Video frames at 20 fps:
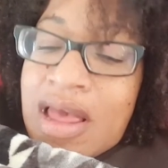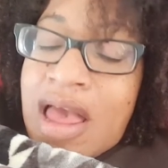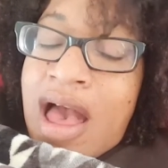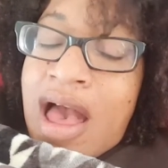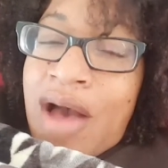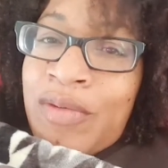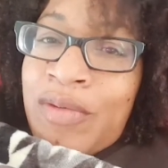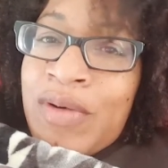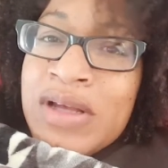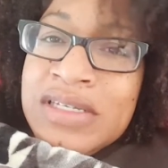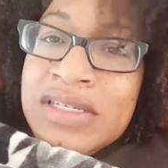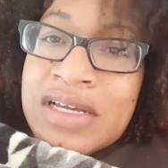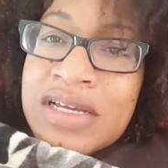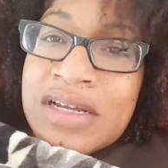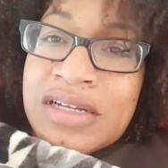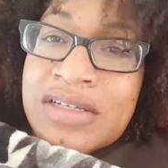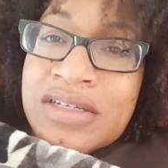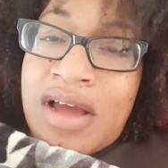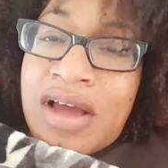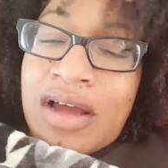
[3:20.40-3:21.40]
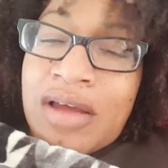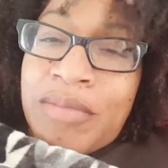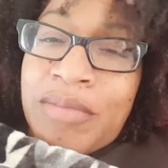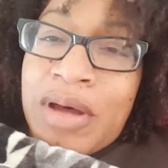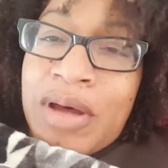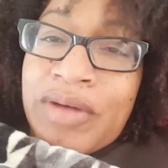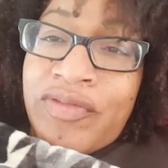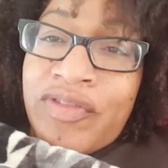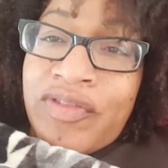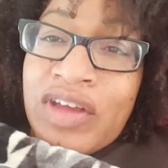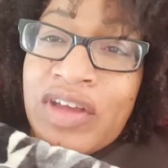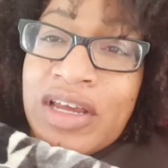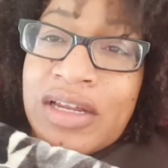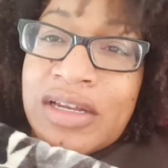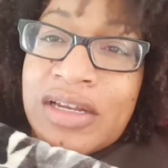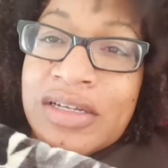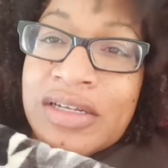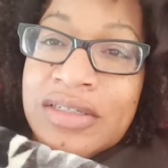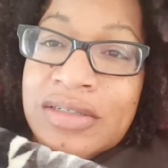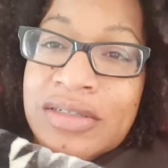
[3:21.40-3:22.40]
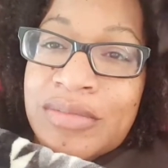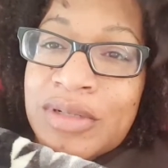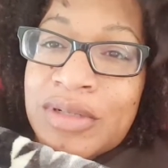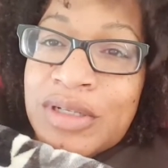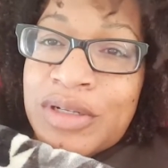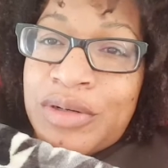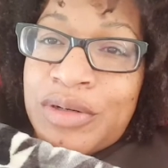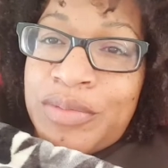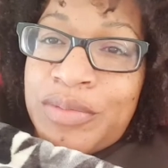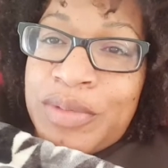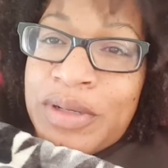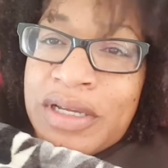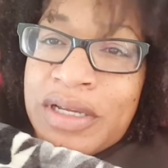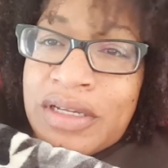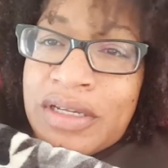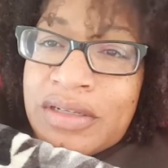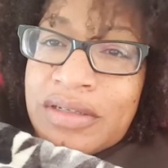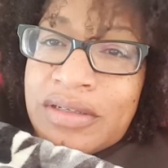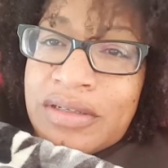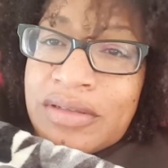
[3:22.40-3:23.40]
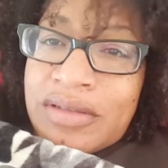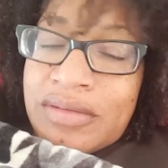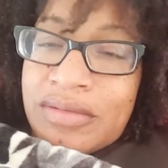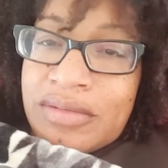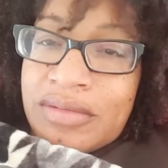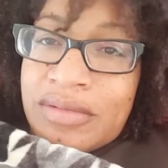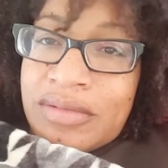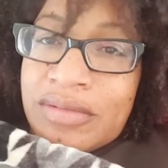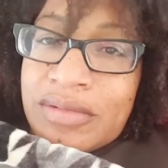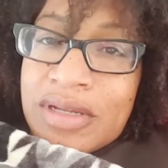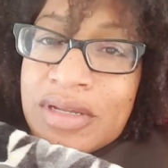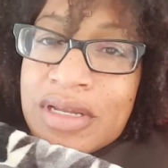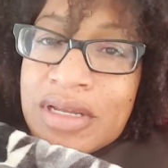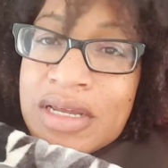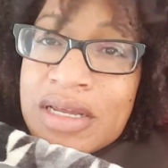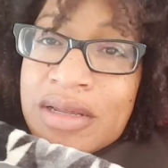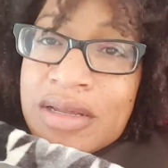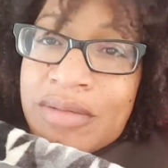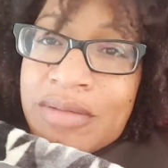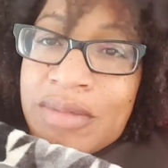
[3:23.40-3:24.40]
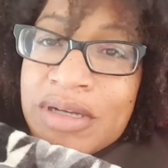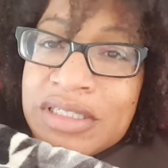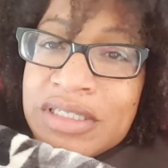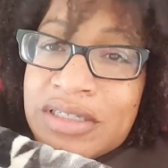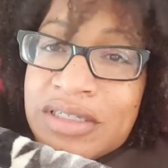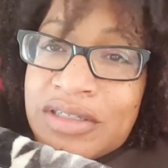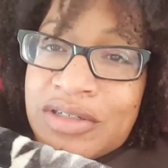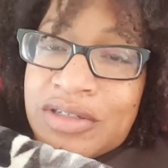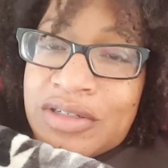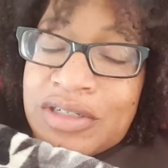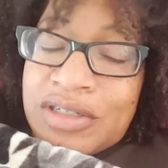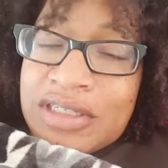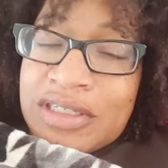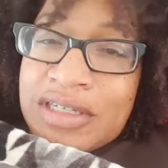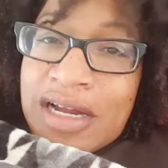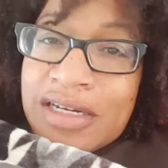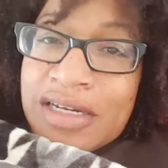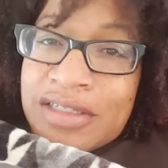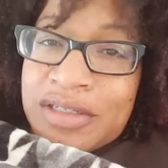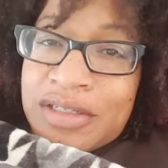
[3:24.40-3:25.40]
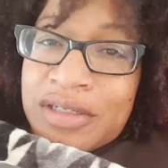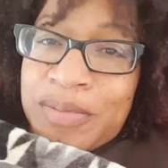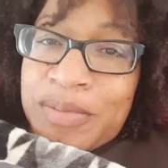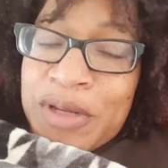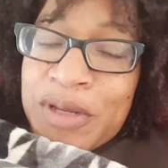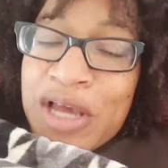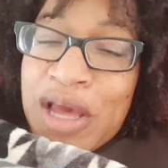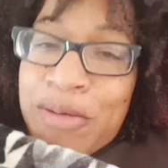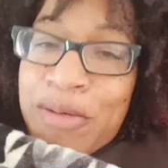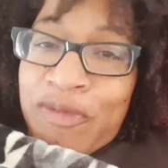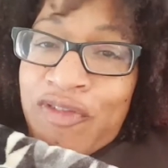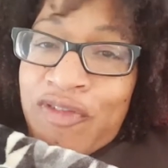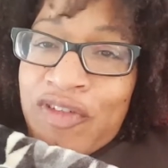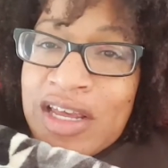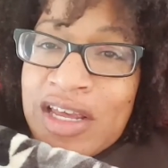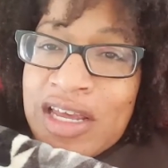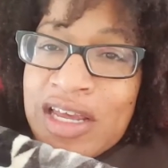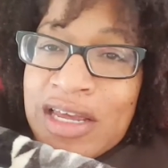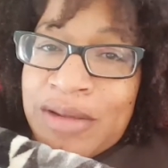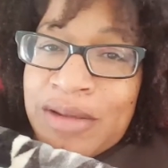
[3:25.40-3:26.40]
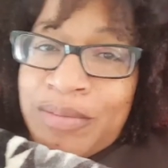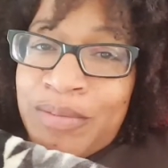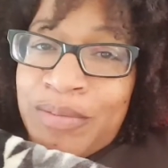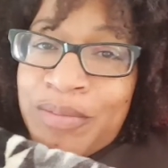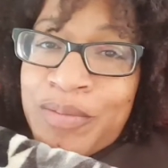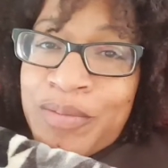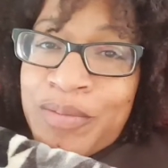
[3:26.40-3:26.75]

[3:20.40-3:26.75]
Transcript: I was going to talk about veganism a little bit. My sister decided to become a vegan.